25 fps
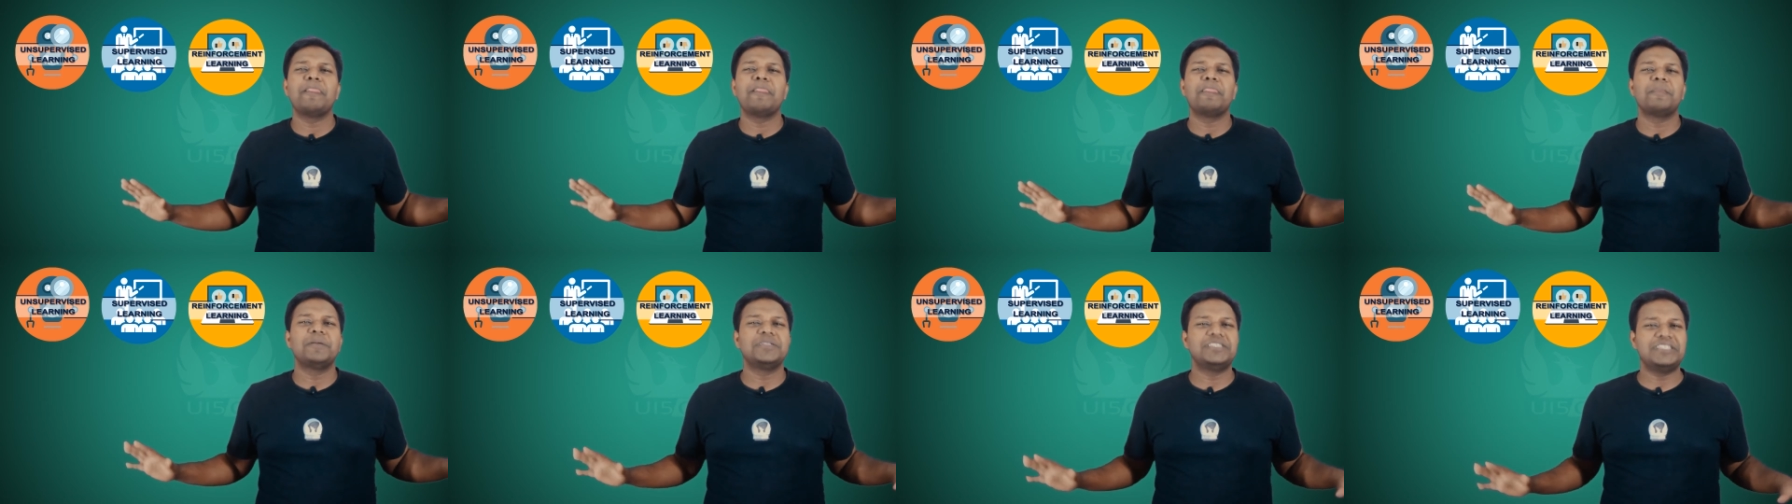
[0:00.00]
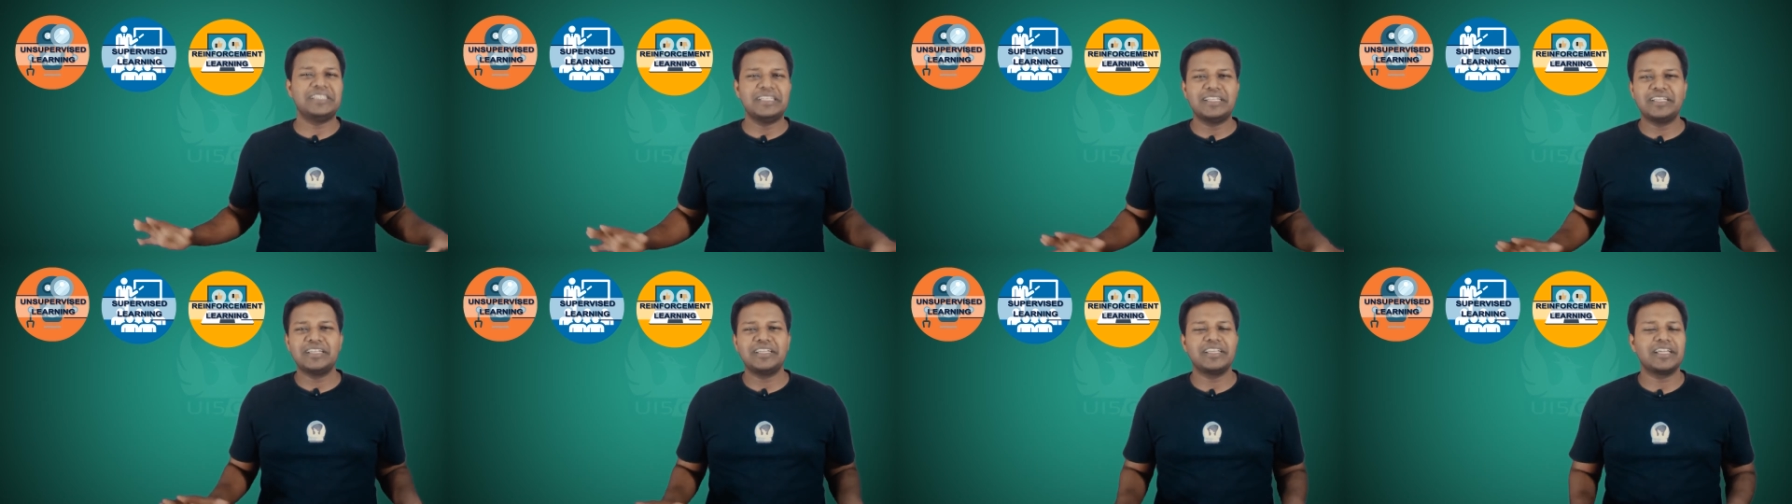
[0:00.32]

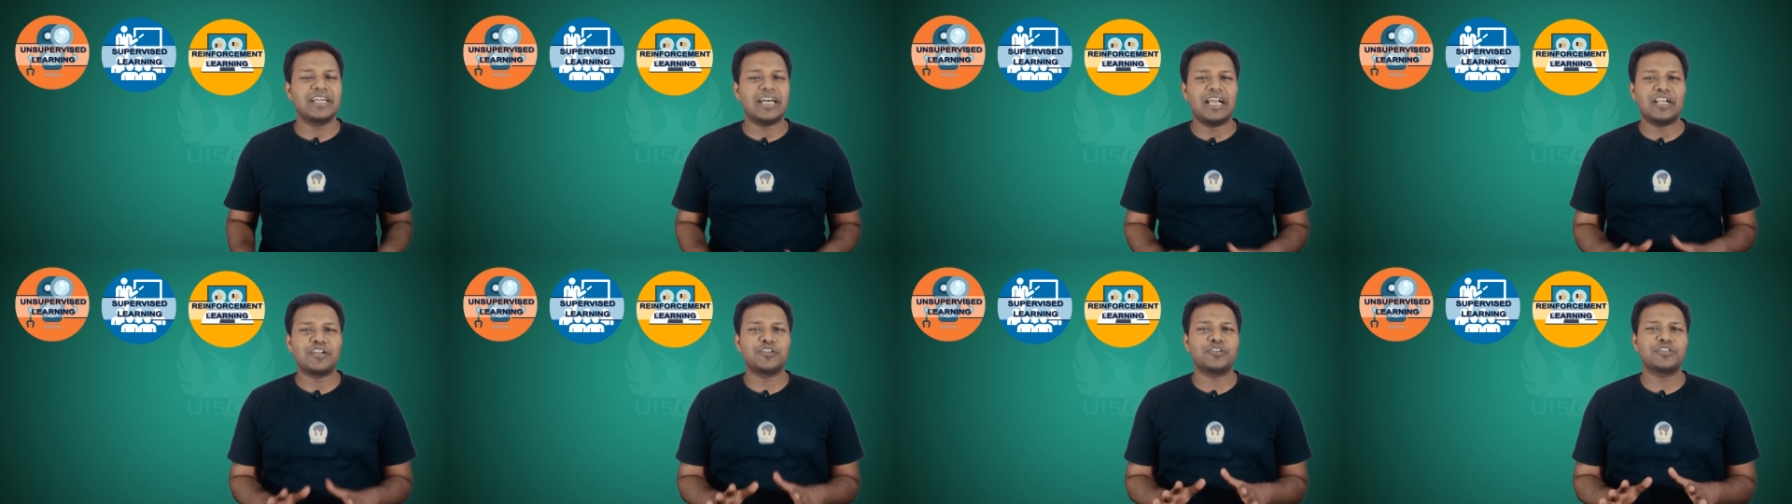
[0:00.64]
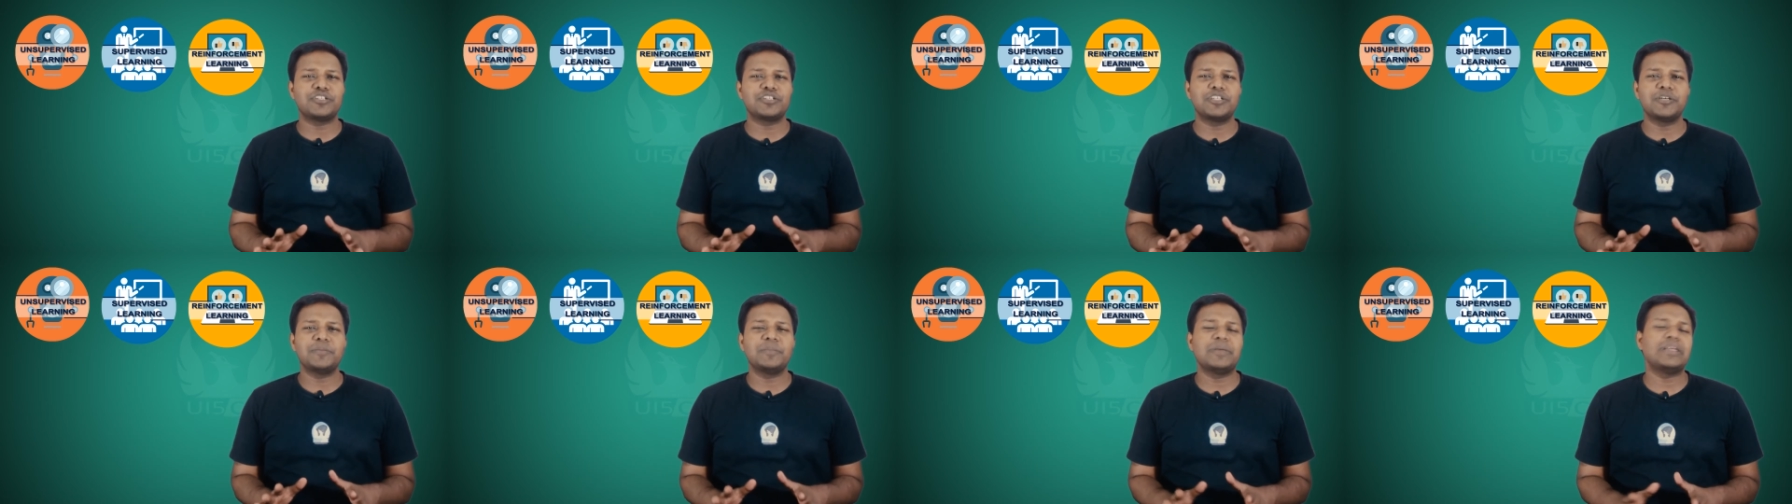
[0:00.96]
machine learning
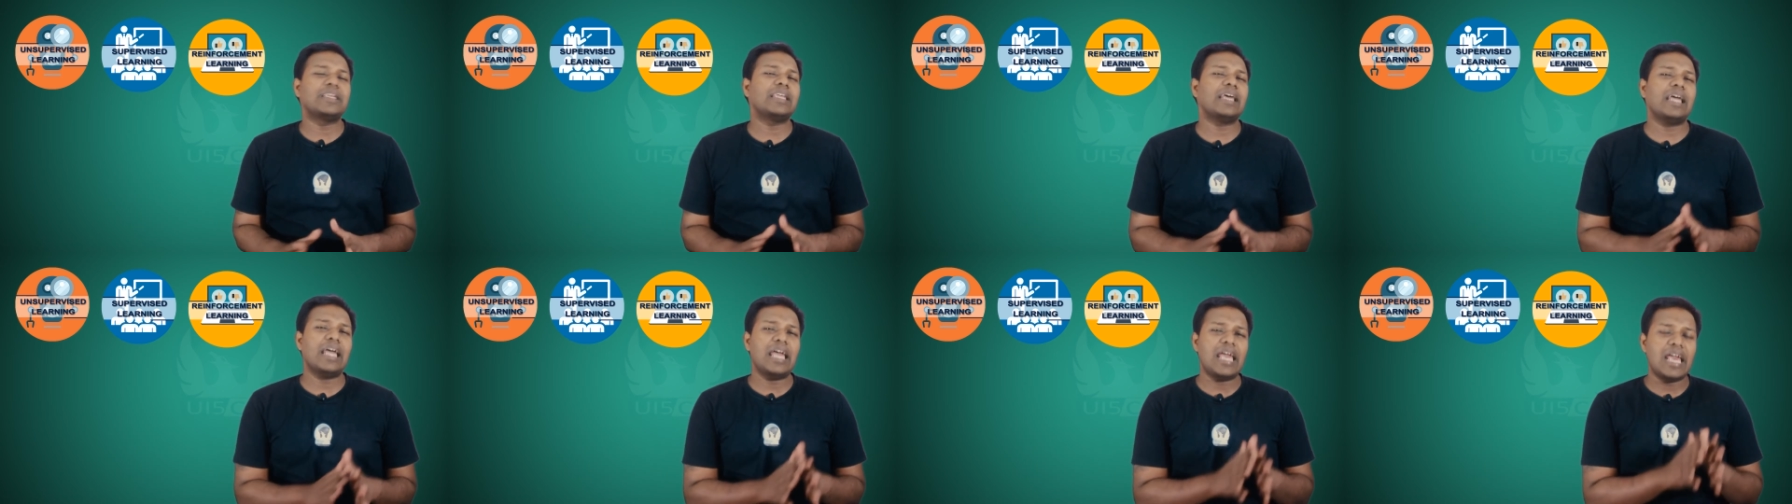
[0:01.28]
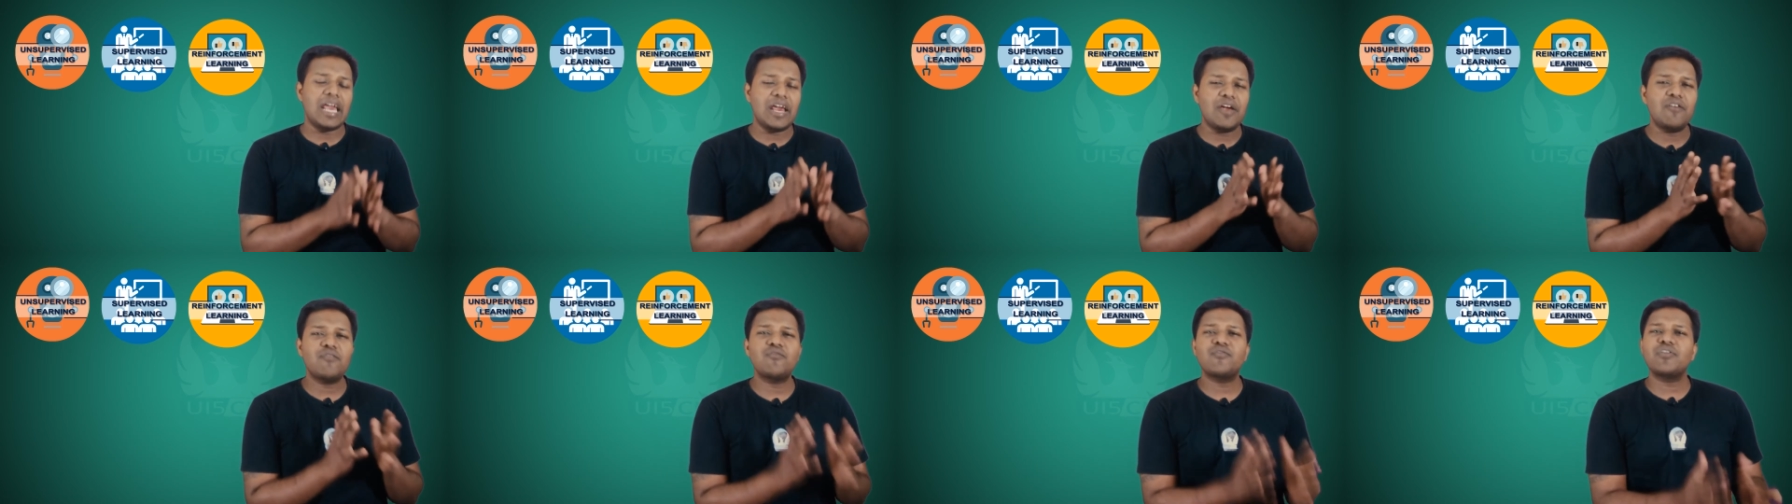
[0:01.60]
algorithm, and
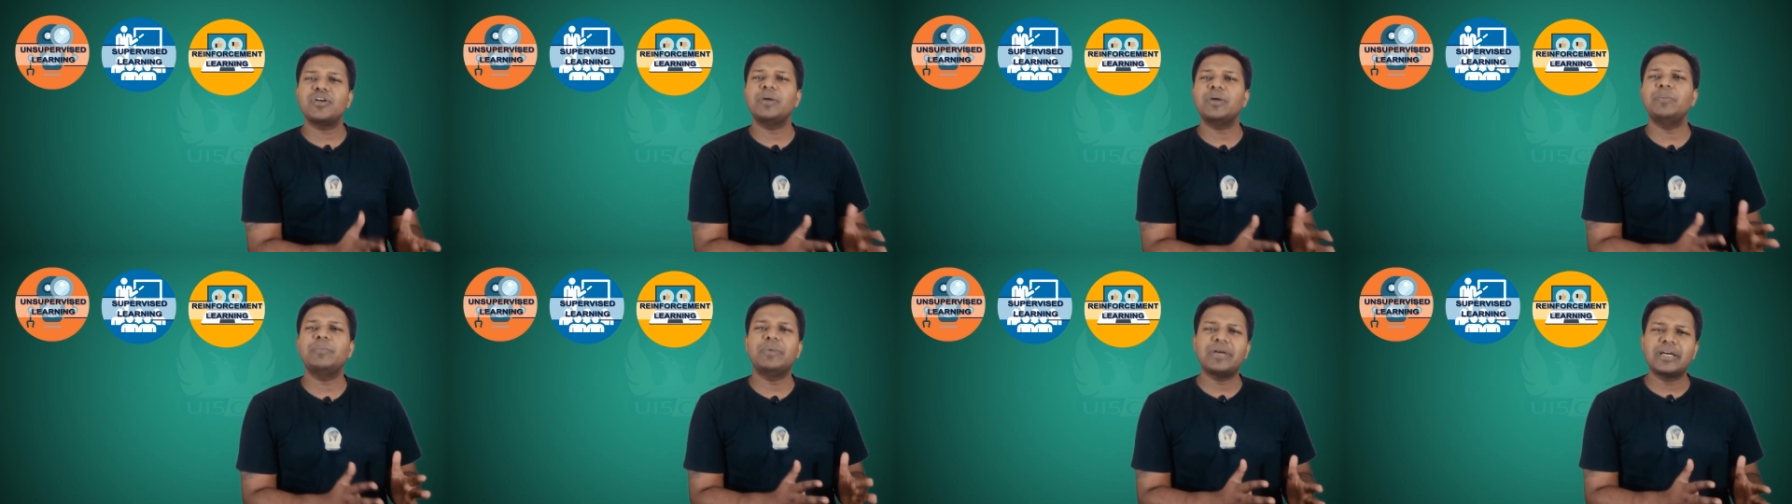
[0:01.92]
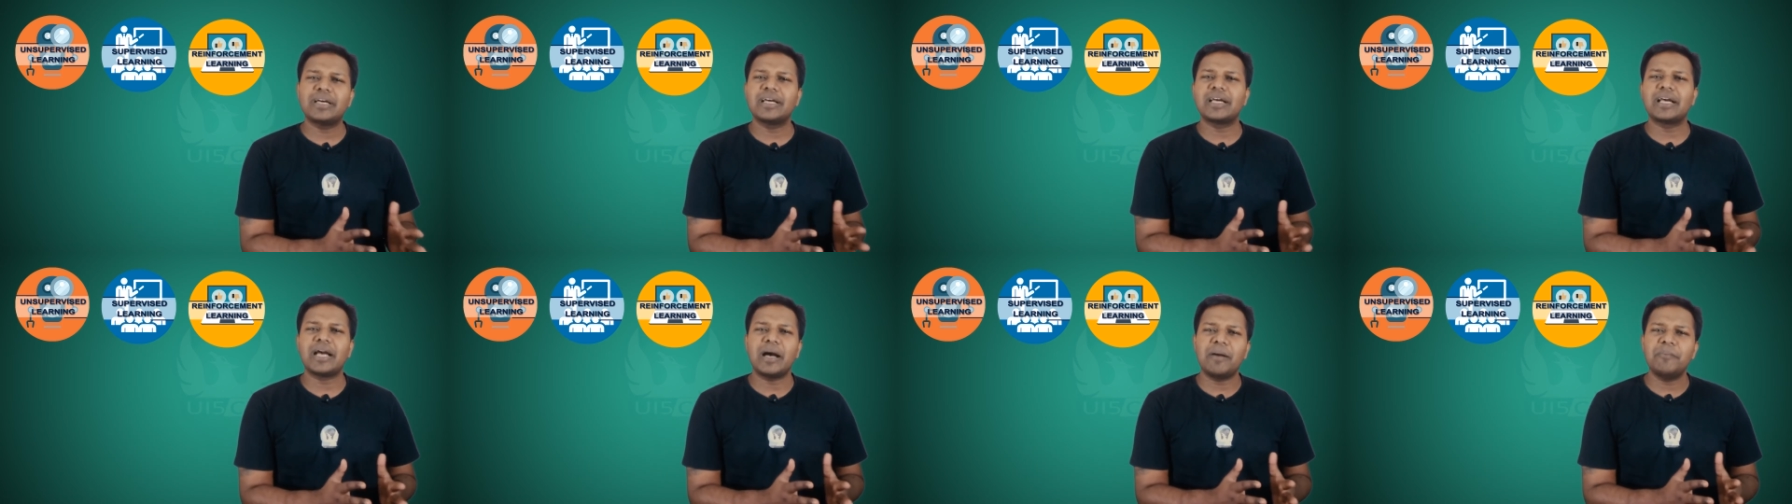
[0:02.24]
every
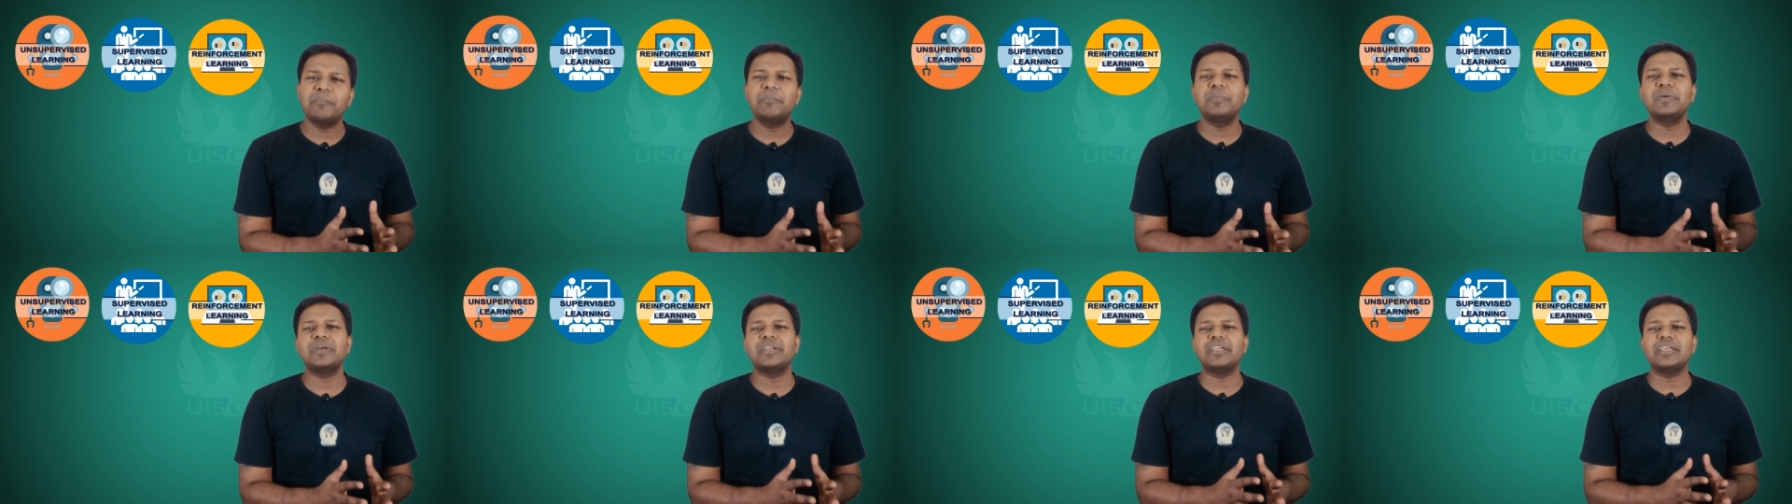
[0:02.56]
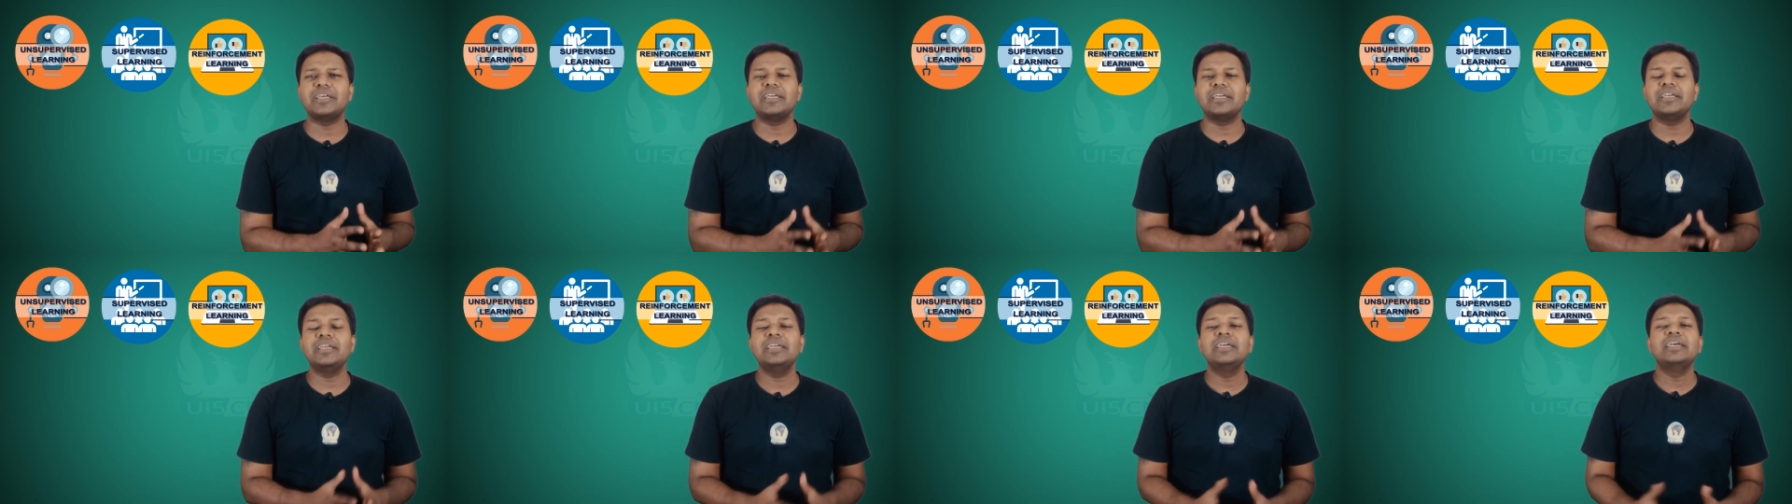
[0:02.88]
big
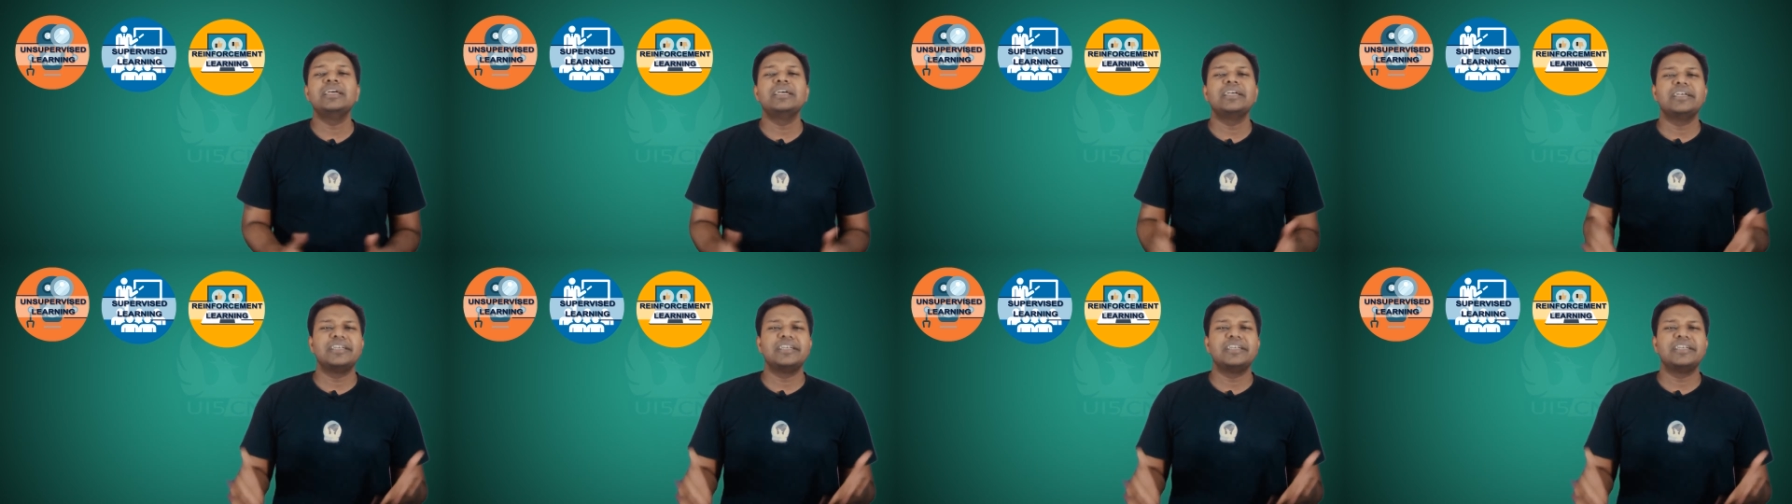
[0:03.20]
company